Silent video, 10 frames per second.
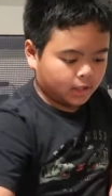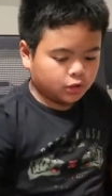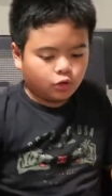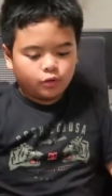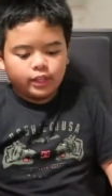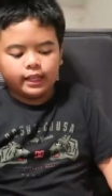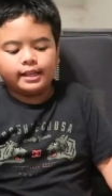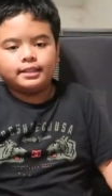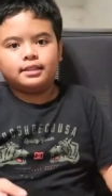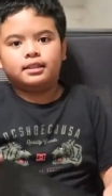So
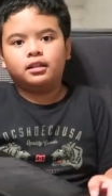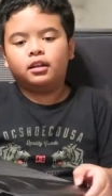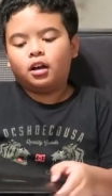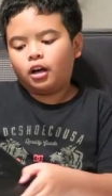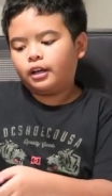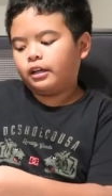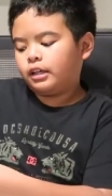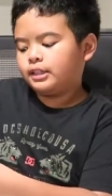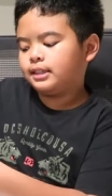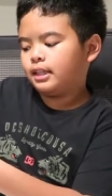these are
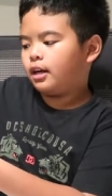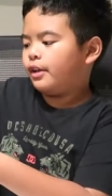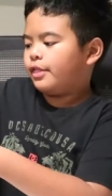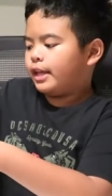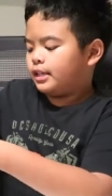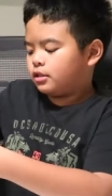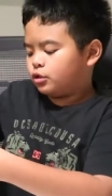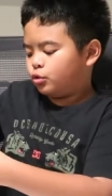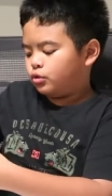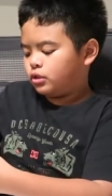gonna are things
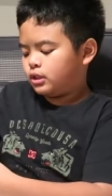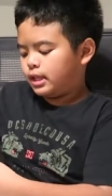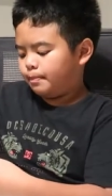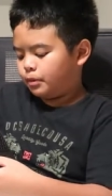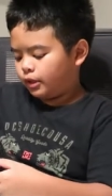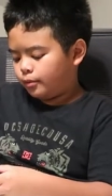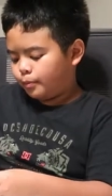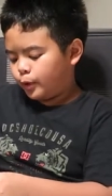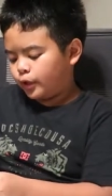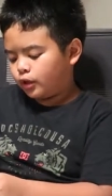to snip the
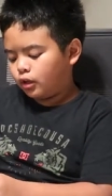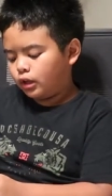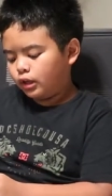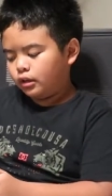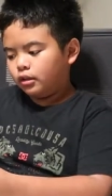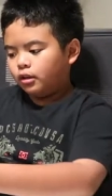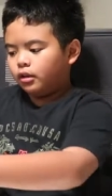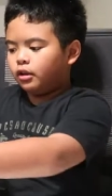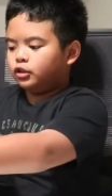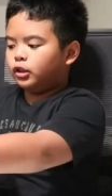computer on
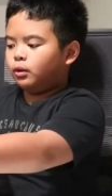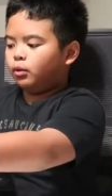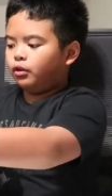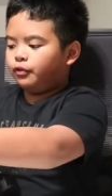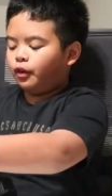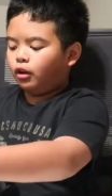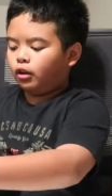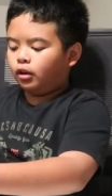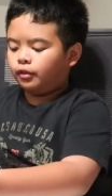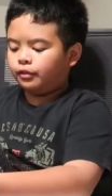so it won't fall
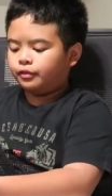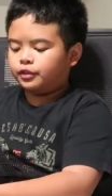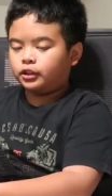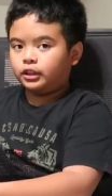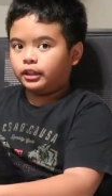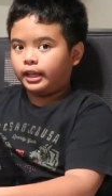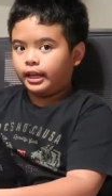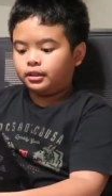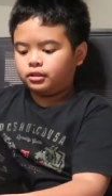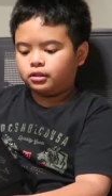off just in
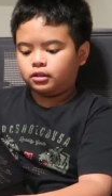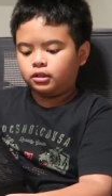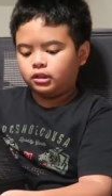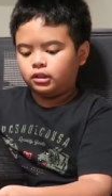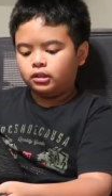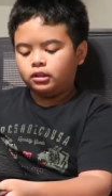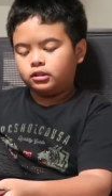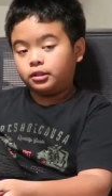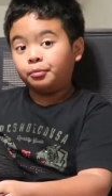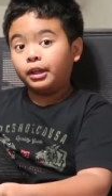case
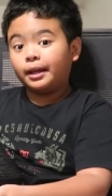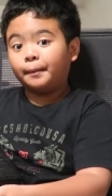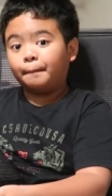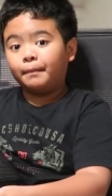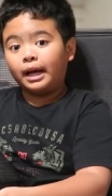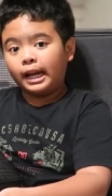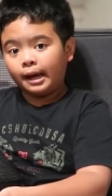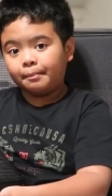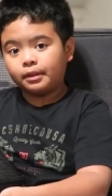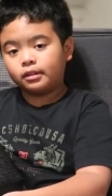something bad
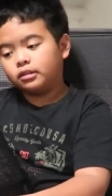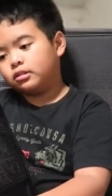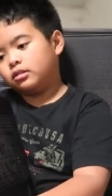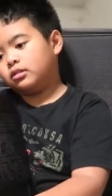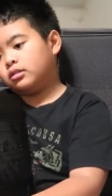happens.